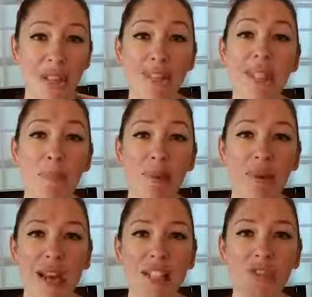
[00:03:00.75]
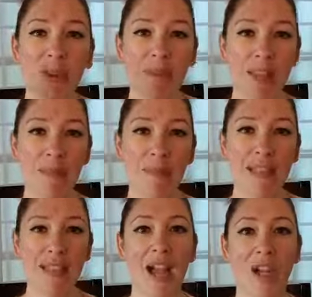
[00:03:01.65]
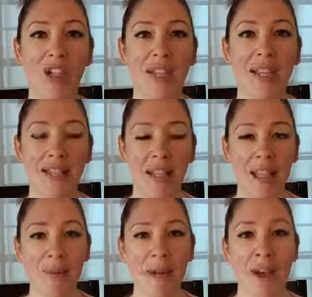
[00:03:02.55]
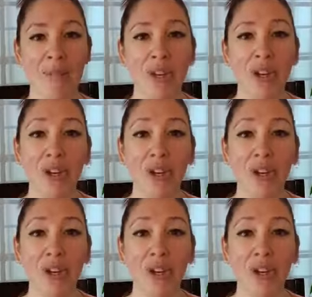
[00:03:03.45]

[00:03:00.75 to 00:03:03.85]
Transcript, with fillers: and separate us from Him, it's actually a time of